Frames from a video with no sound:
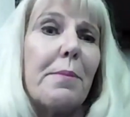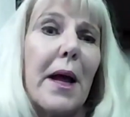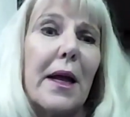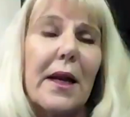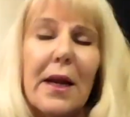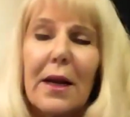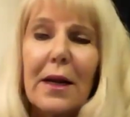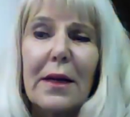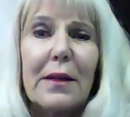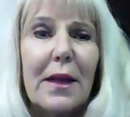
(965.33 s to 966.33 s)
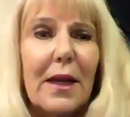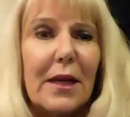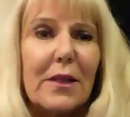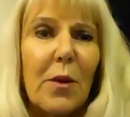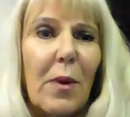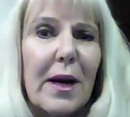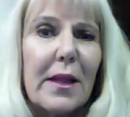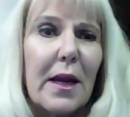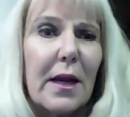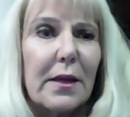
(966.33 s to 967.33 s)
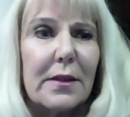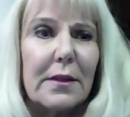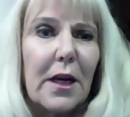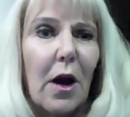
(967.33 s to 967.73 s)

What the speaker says: but it isn't one of these,